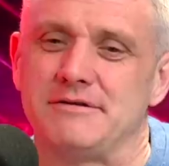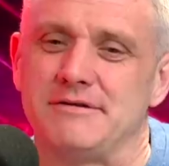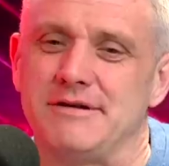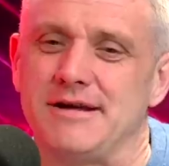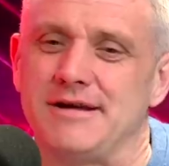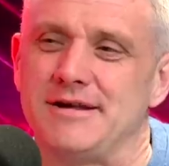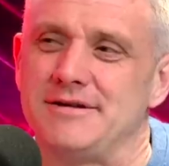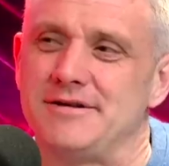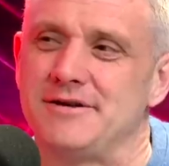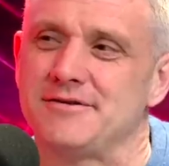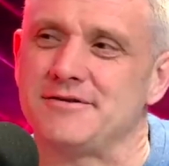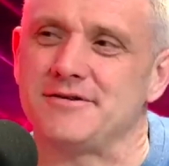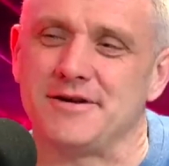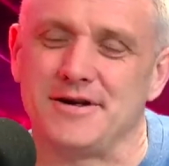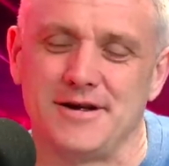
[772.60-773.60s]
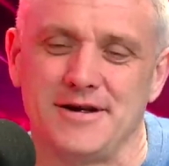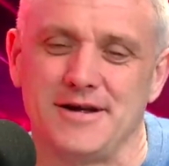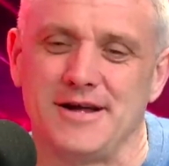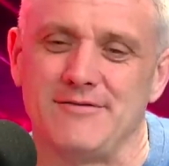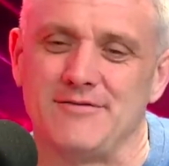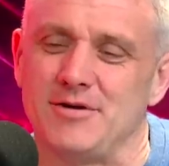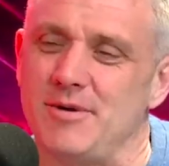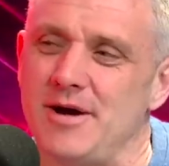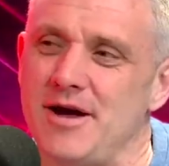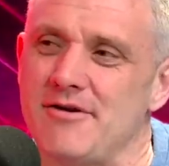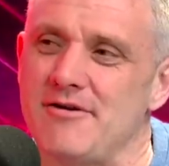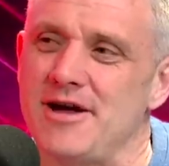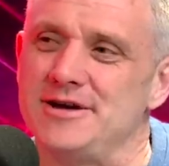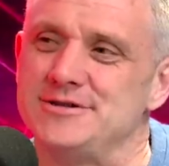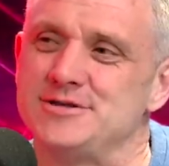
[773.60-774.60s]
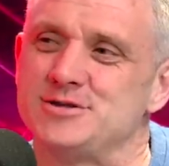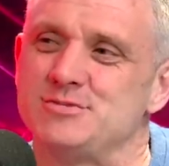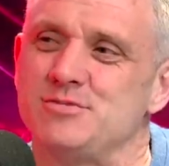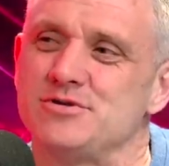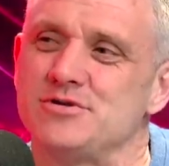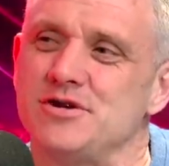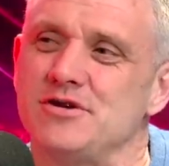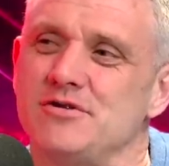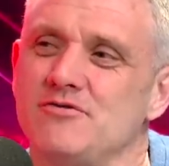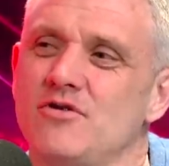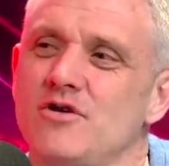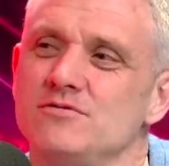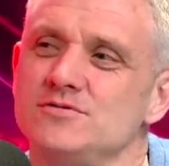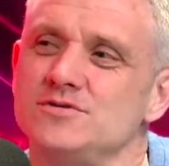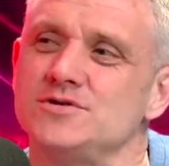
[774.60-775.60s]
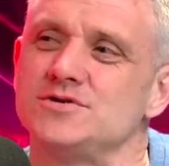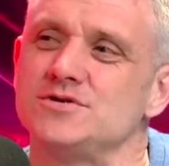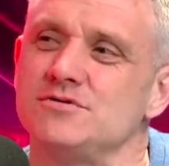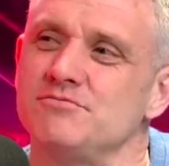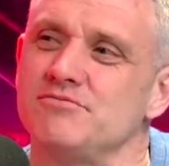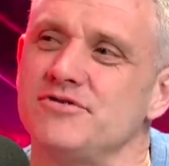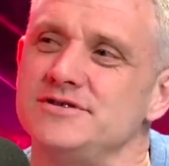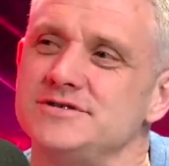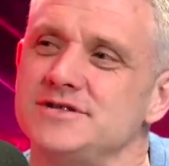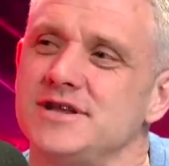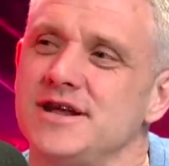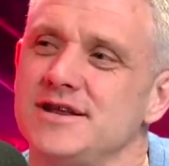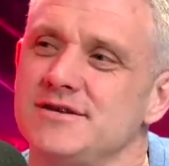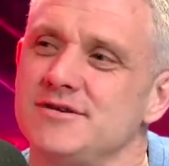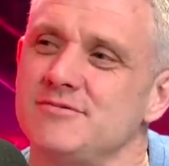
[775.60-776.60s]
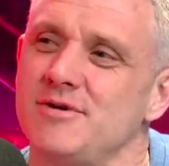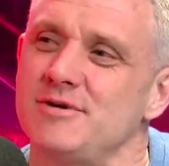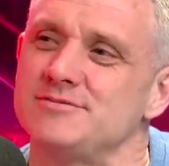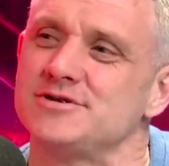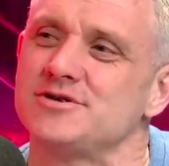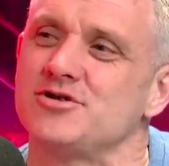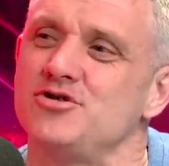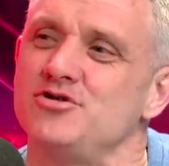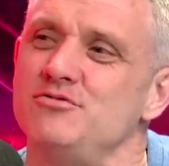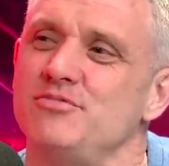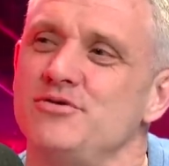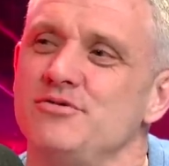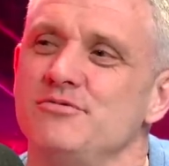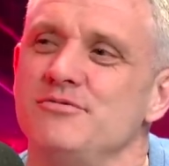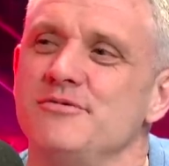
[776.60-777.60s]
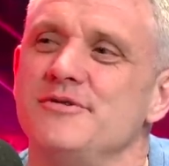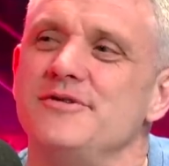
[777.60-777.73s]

Nicola, not giving away our ages, but the gross, unprecedented, what was it, goo-boo?